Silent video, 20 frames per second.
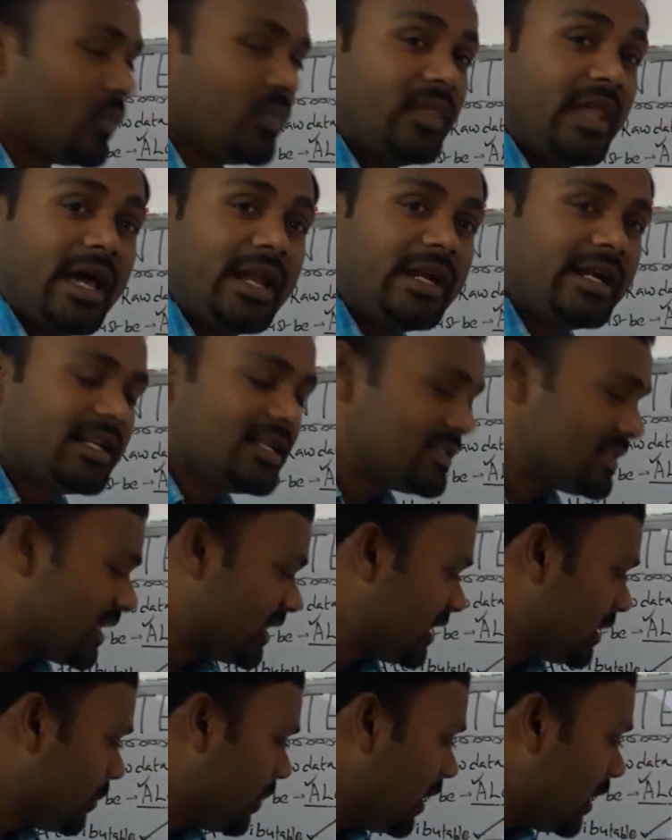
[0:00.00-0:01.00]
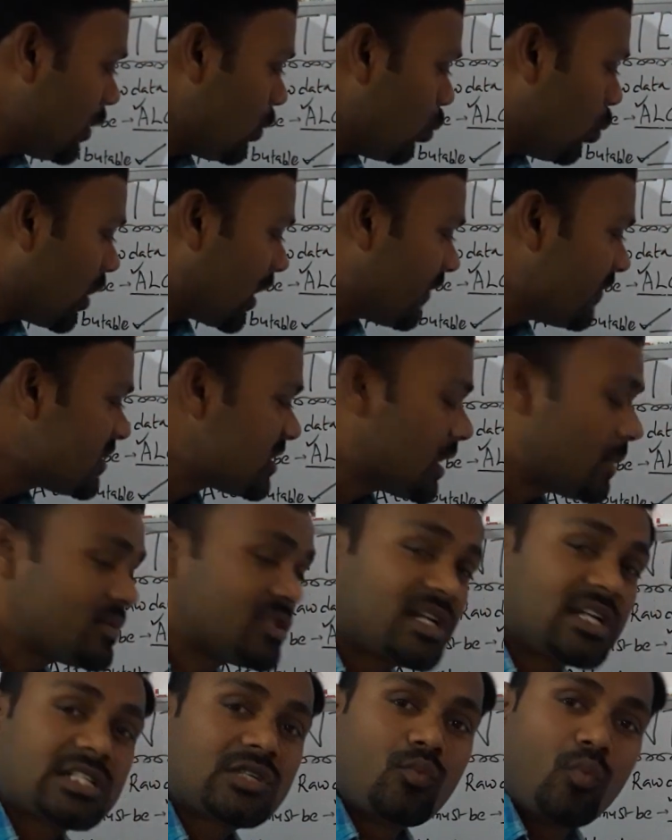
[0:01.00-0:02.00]
then it is nothing but one of the
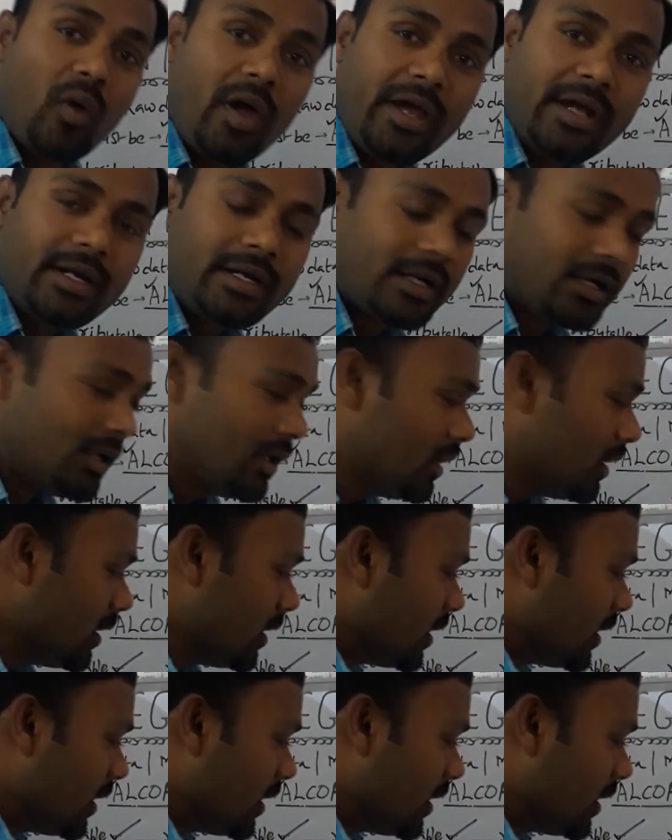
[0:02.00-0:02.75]
substance weight.